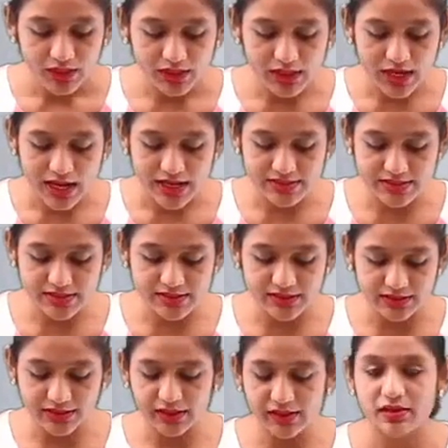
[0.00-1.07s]

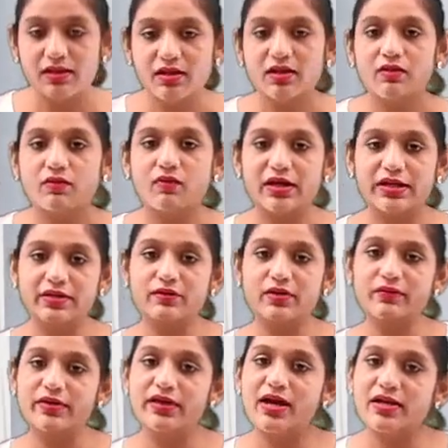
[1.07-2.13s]
Elasticity,
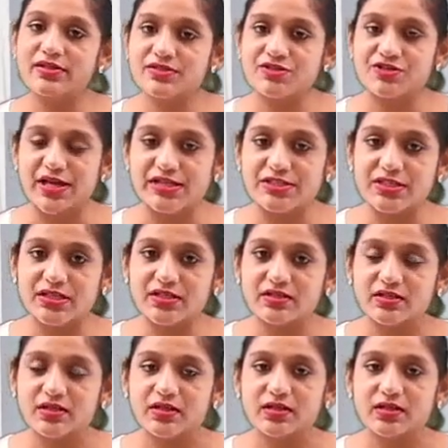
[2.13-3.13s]
whatever we are stretching,